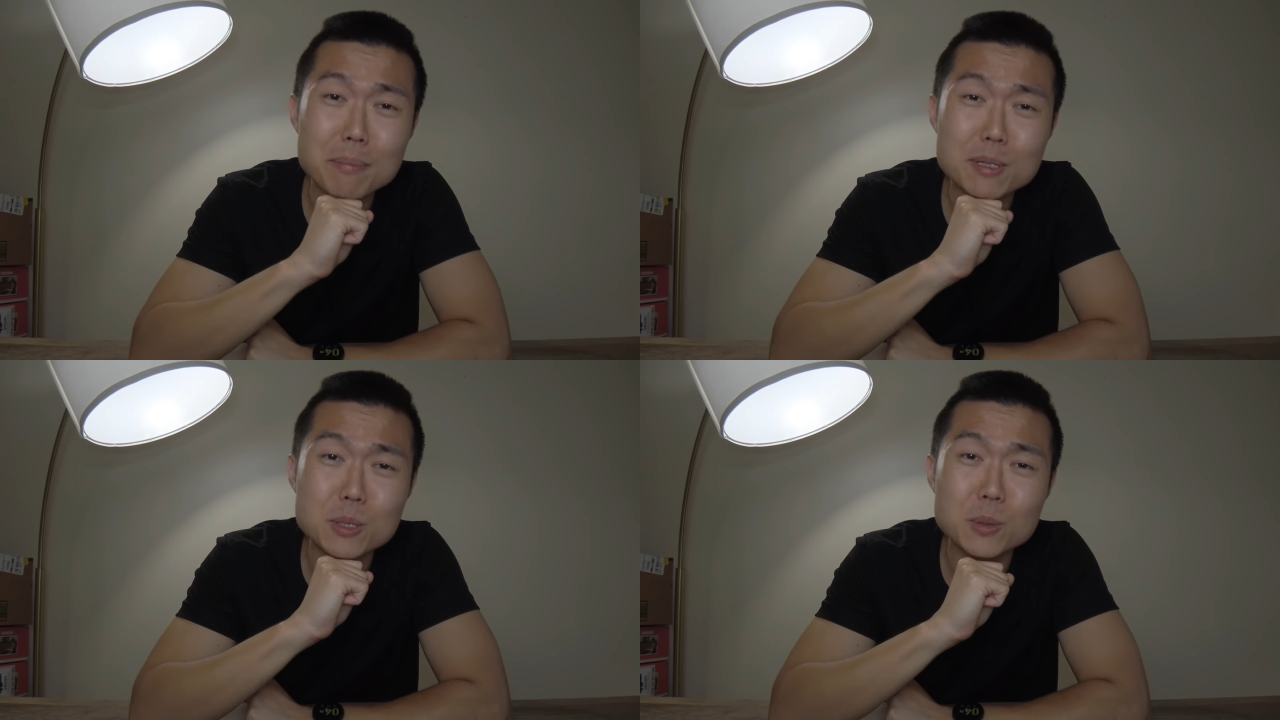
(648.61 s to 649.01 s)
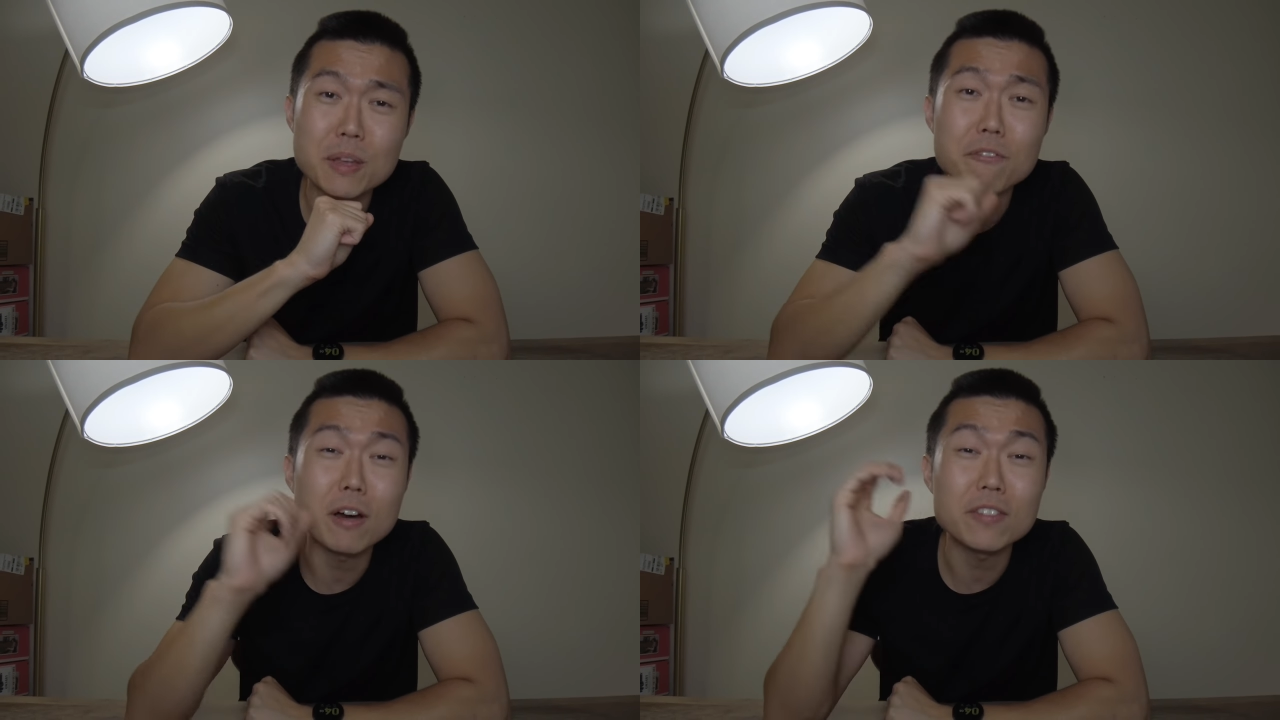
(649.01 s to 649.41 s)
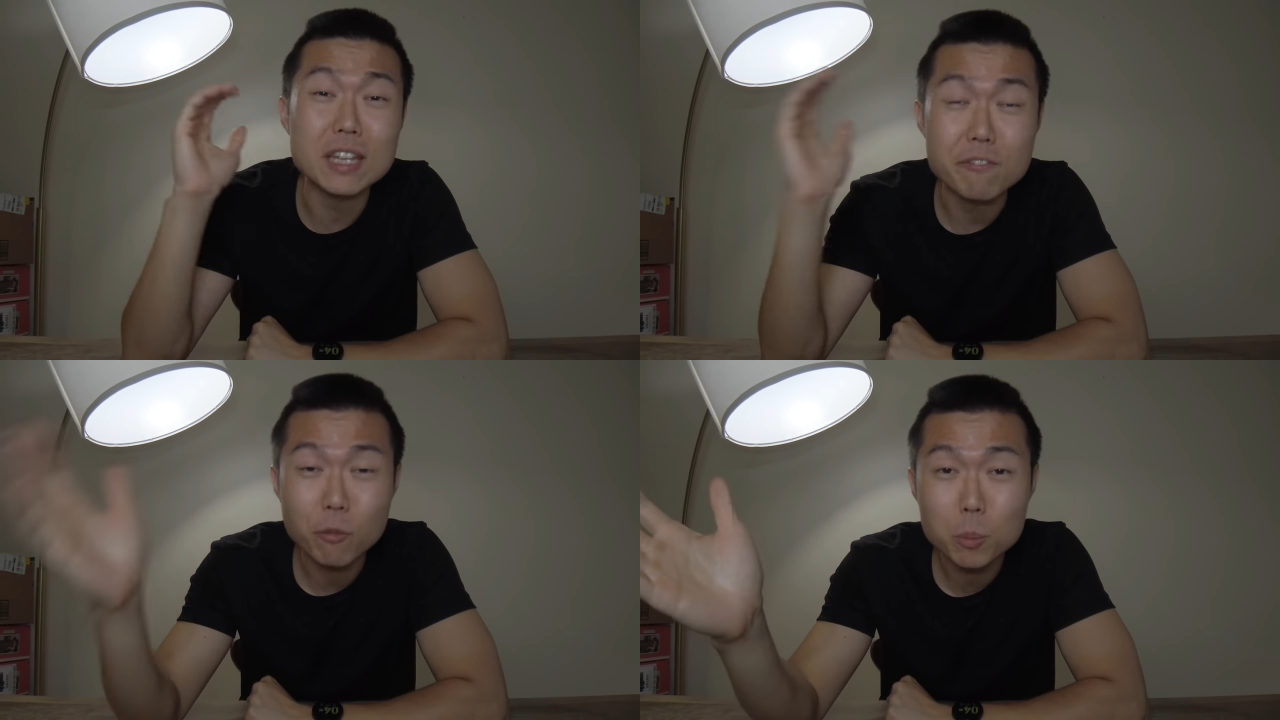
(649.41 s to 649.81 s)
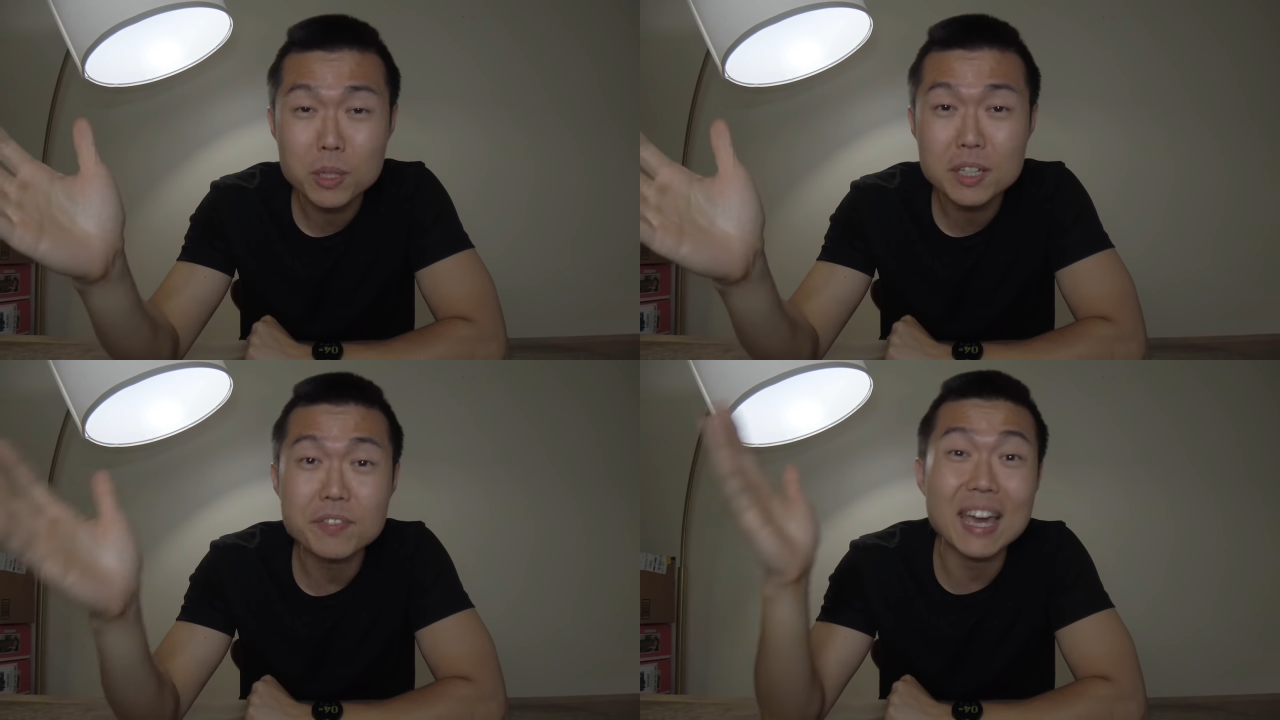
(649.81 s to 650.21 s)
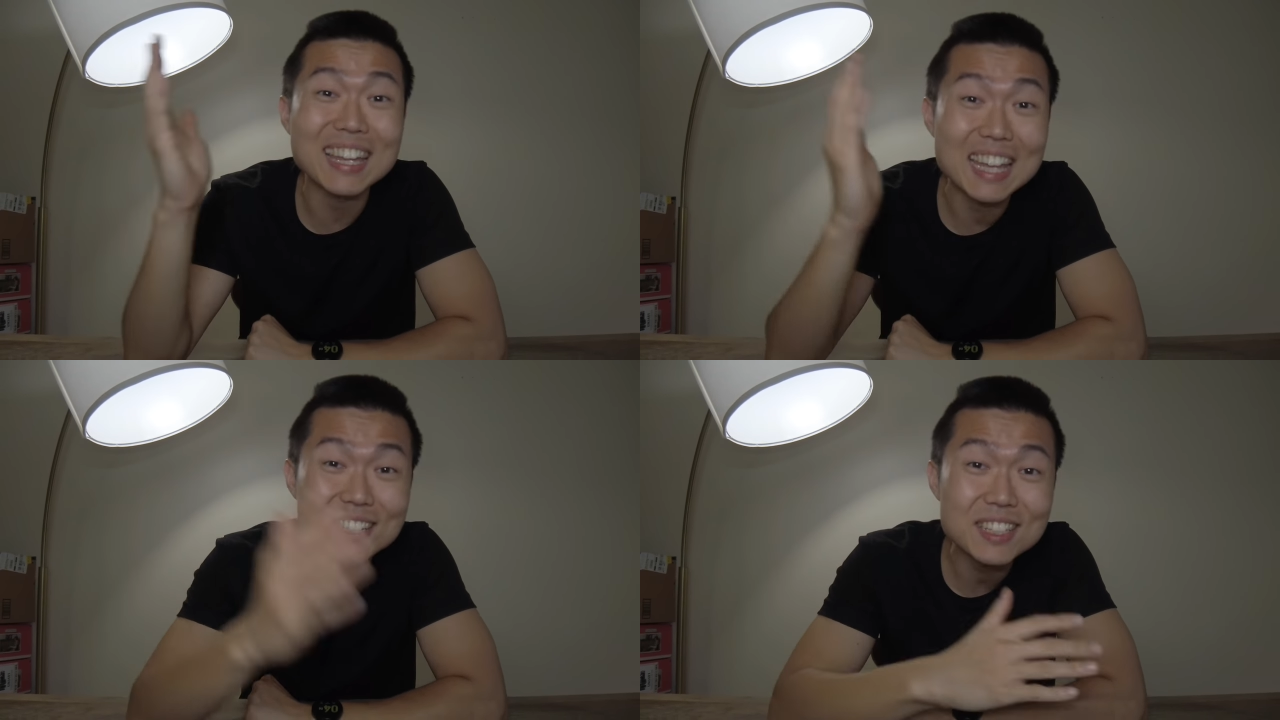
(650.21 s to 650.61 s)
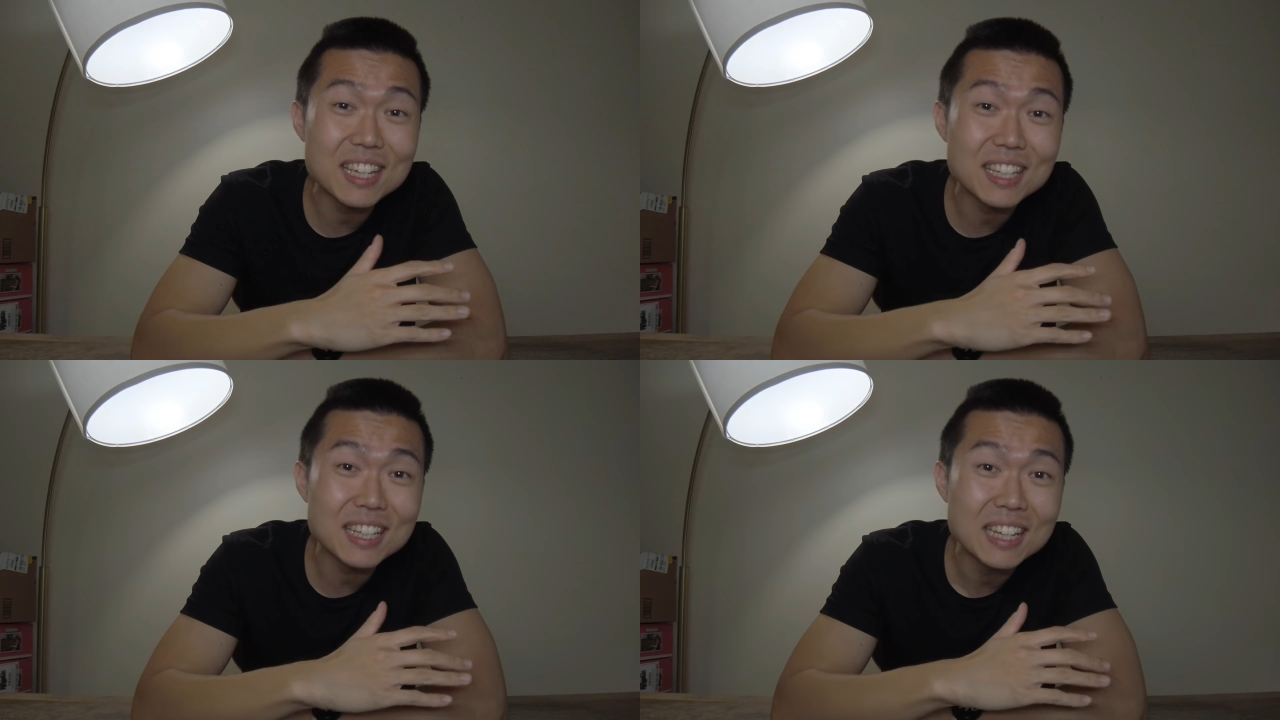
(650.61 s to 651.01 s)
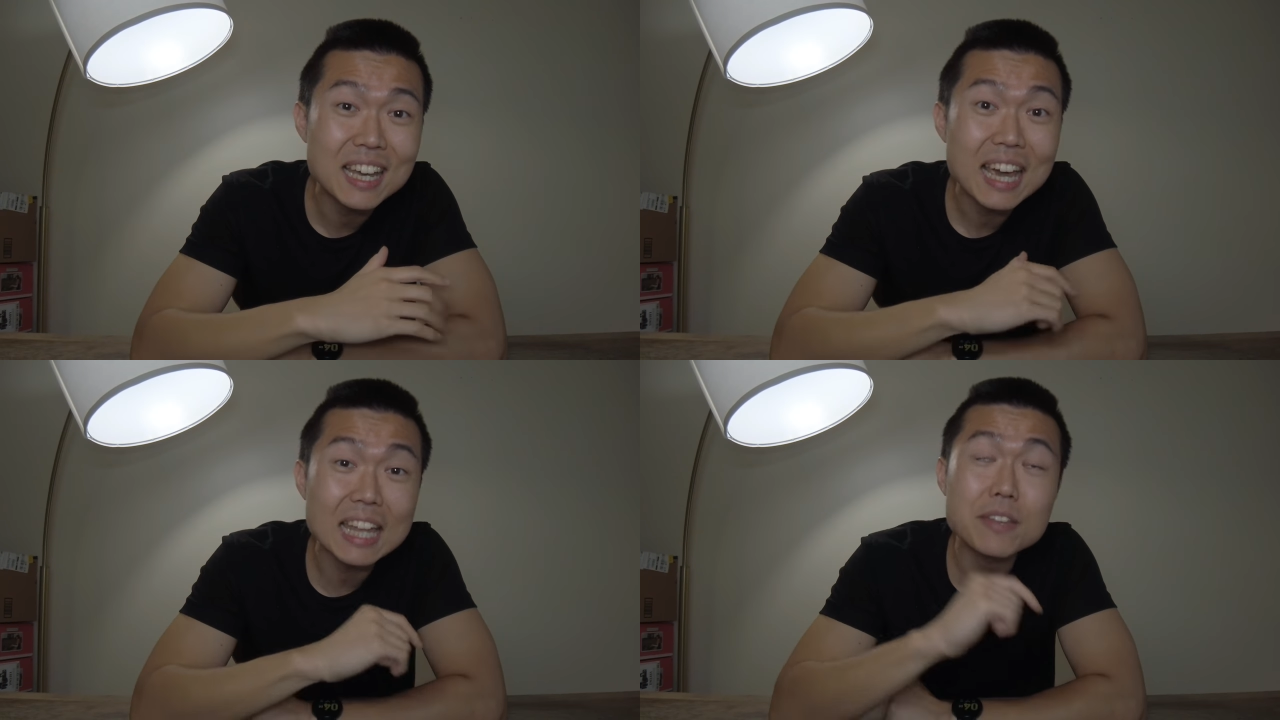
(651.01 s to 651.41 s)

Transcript: episode and found it informative and entertaining.